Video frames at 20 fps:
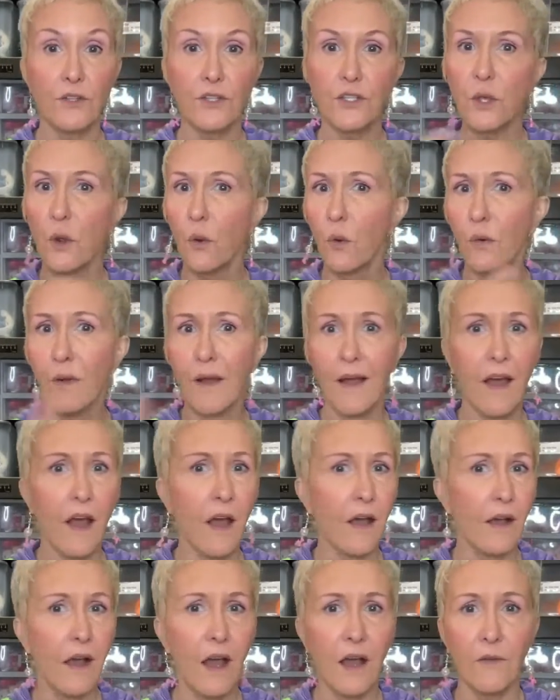So
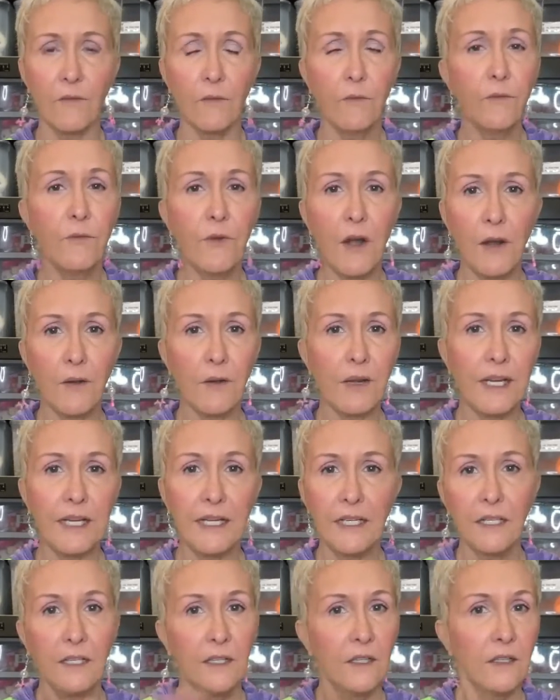a
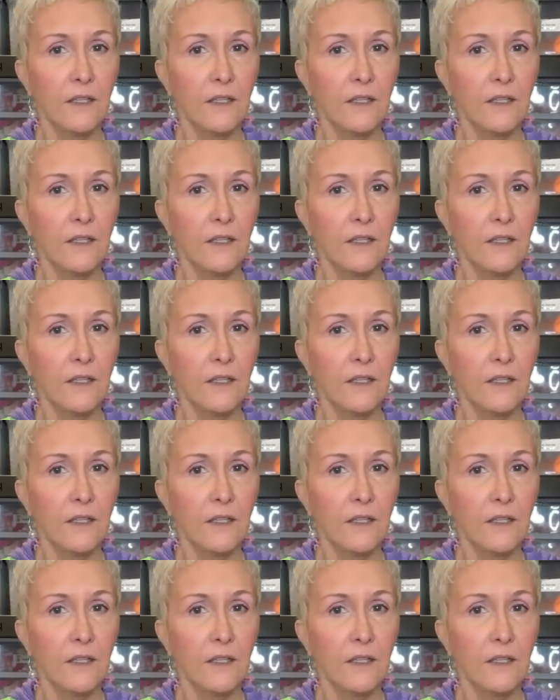very,